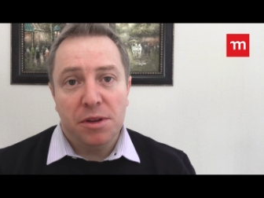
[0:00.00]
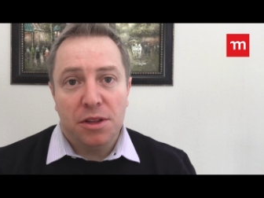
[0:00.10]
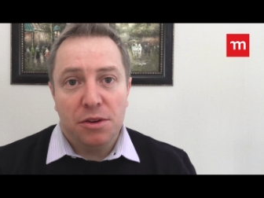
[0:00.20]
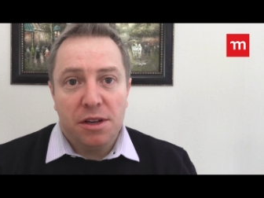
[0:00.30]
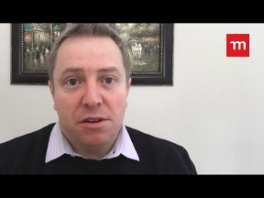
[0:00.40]

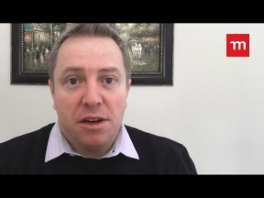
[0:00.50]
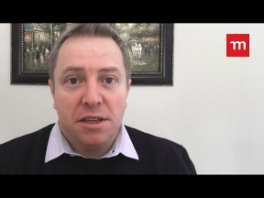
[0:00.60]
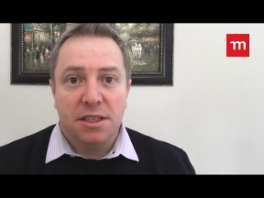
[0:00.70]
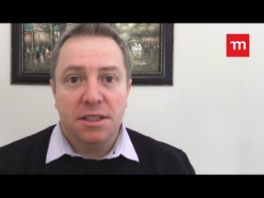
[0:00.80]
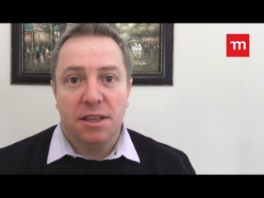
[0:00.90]
went through the
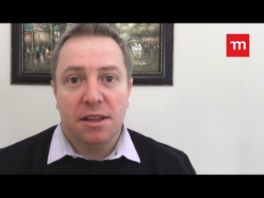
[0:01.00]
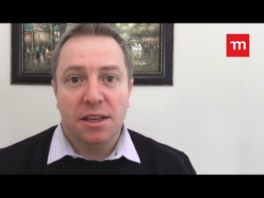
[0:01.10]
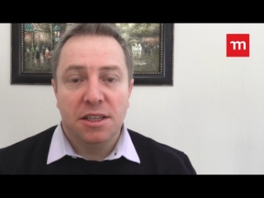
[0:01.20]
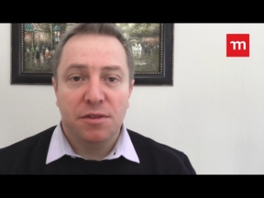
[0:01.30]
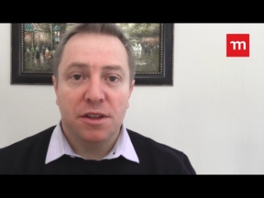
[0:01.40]
crisis, I
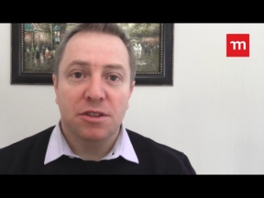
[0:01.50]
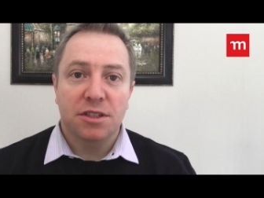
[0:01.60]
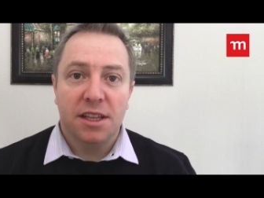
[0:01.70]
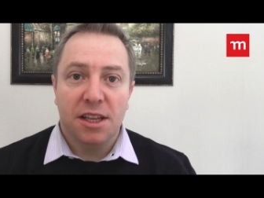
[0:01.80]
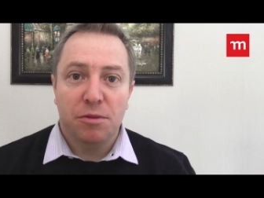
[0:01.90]
think it's fair to
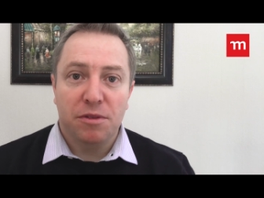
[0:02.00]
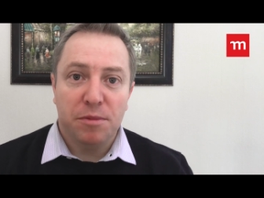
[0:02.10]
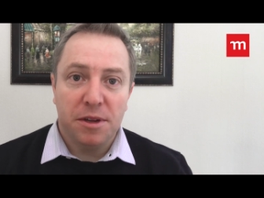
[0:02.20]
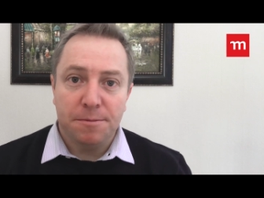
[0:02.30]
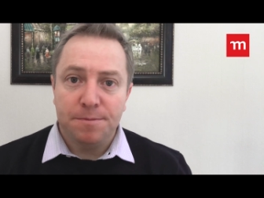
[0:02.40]
say that
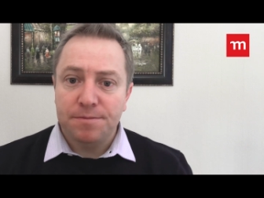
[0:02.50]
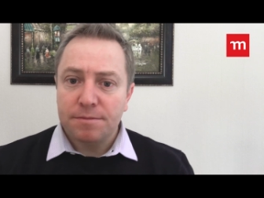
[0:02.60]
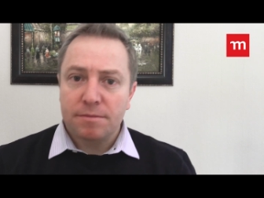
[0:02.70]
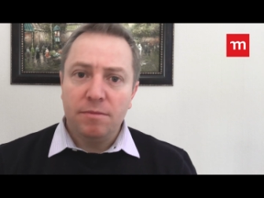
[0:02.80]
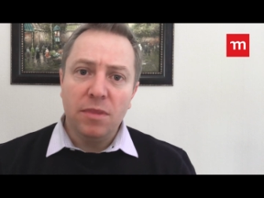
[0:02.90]
we've been
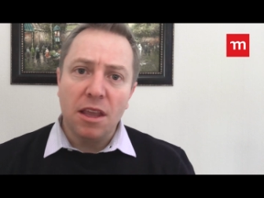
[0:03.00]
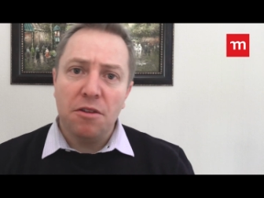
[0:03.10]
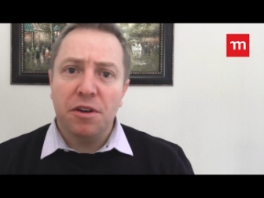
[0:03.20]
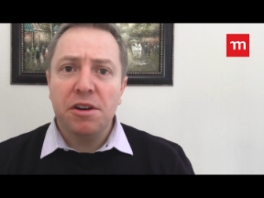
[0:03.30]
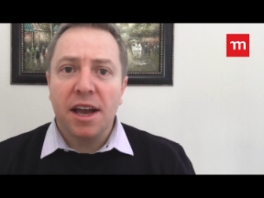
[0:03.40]

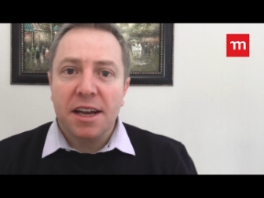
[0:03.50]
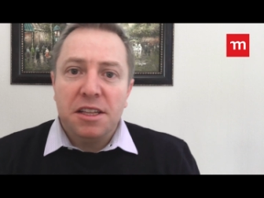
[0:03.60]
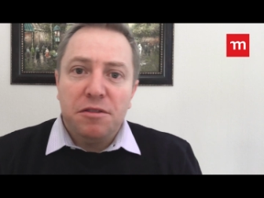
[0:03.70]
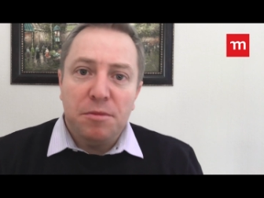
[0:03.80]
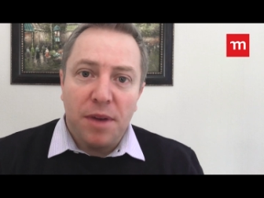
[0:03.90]
very
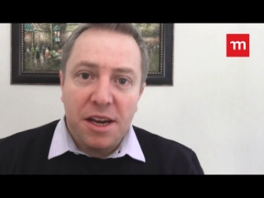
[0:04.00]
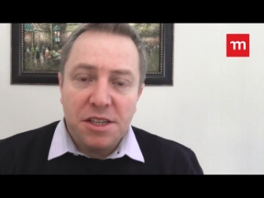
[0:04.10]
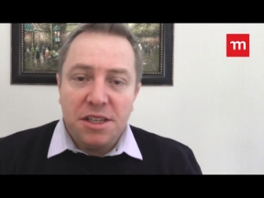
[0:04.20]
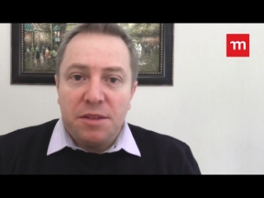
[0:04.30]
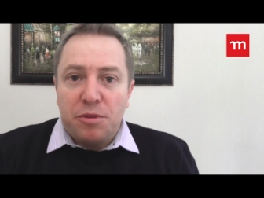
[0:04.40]
active in
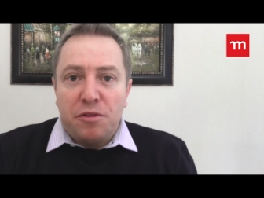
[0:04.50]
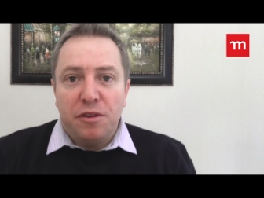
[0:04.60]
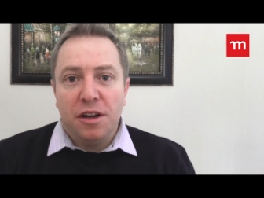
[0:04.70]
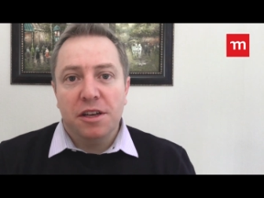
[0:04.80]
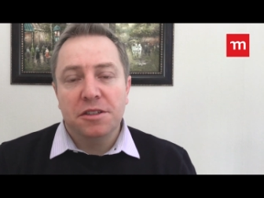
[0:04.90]
managing the
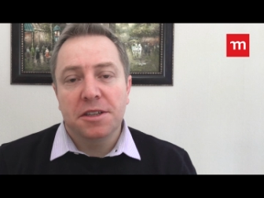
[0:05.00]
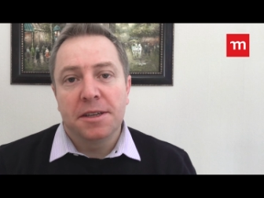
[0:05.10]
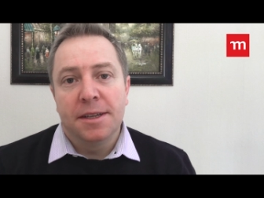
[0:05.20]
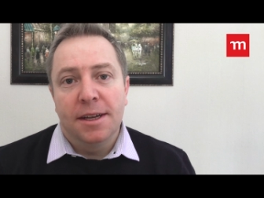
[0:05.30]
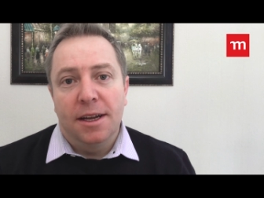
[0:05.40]

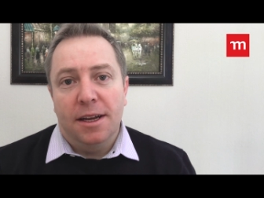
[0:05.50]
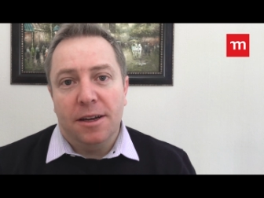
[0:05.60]
portfolios.